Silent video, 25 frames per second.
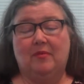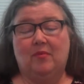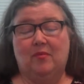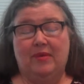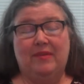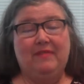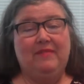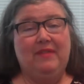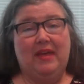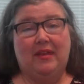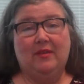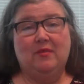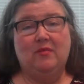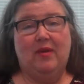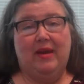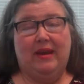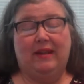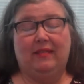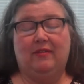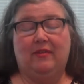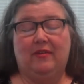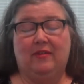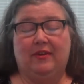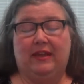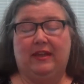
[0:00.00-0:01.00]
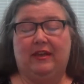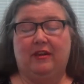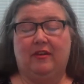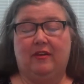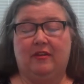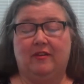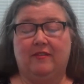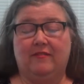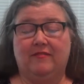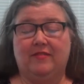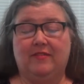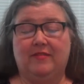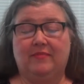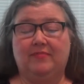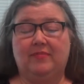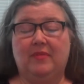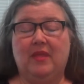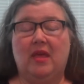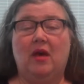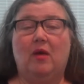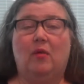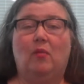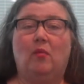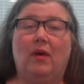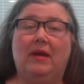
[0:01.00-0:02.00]
we've had quite a learning curve.
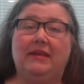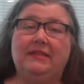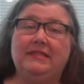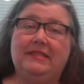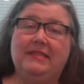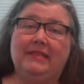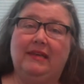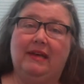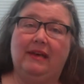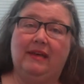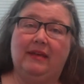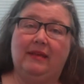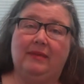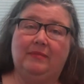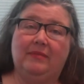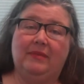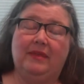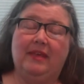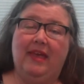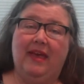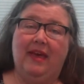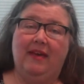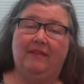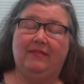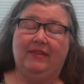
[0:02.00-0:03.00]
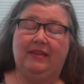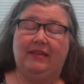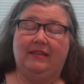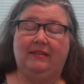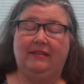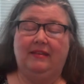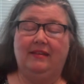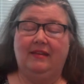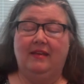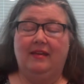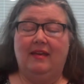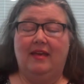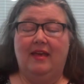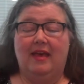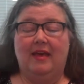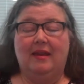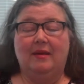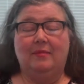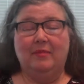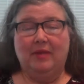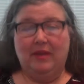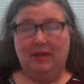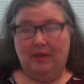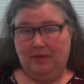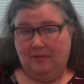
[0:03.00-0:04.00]
One time, Kevin, and
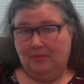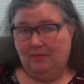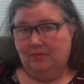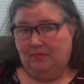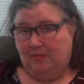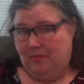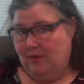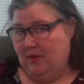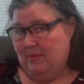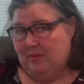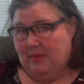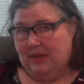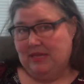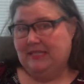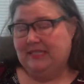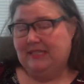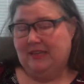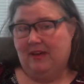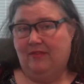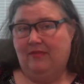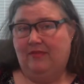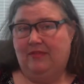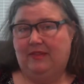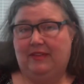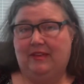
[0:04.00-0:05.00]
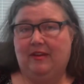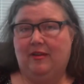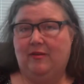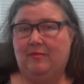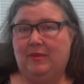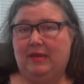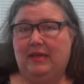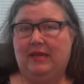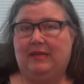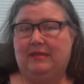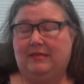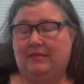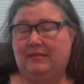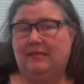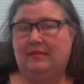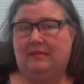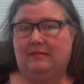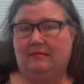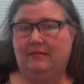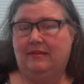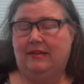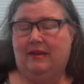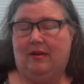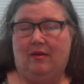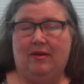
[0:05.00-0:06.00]
I'm going to put myself in there because,
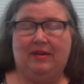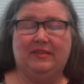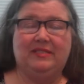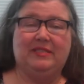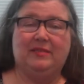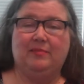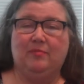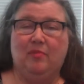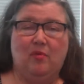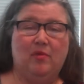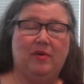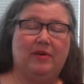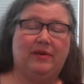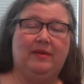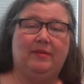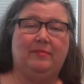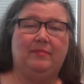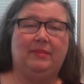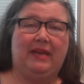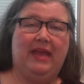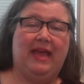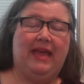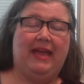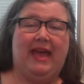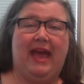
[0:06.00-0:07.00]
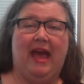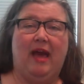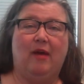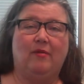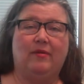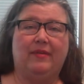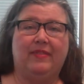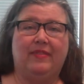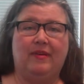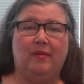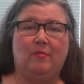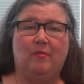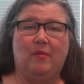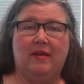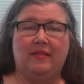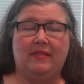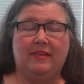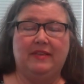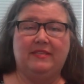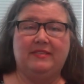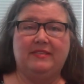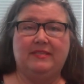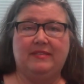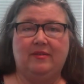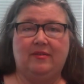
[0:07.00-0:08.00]
I support him and hang out with him while
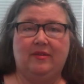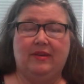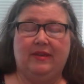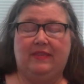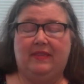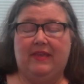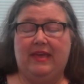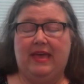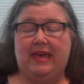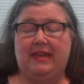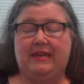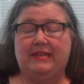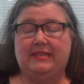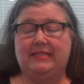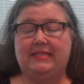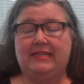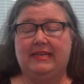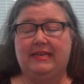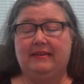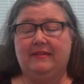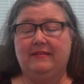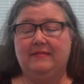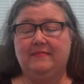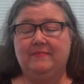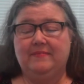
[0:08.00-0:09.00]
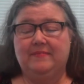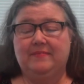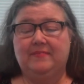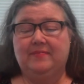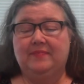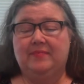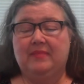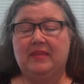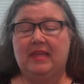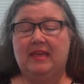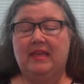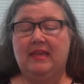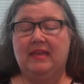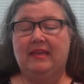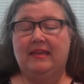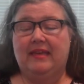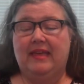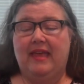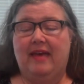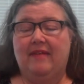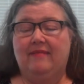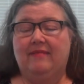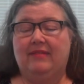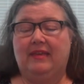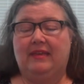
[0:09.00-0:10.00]
he's doing the editing.
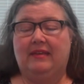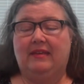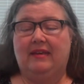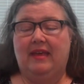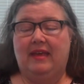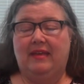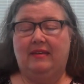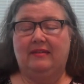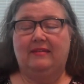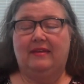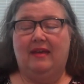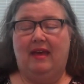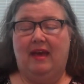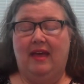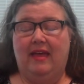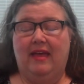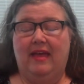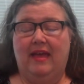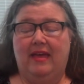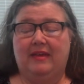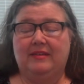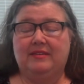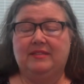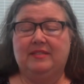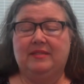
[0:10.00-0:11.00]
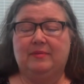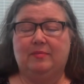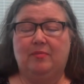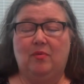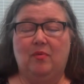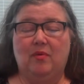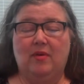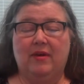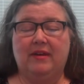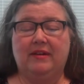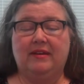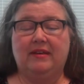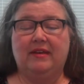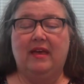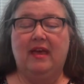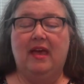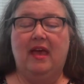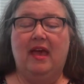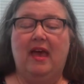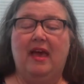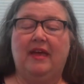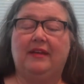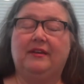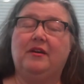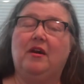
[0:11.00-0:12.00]
Kevin and I, as support,
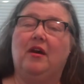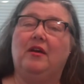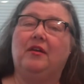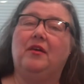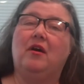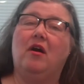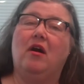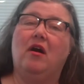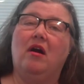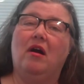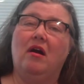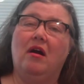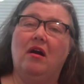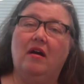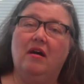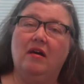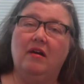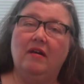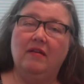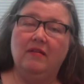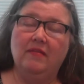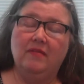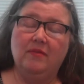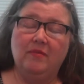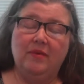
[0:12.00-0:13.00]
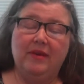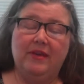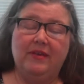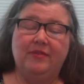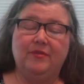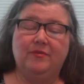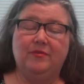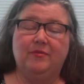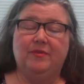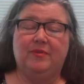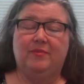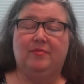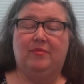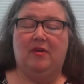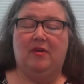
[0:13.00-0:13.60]
had gone all the way through the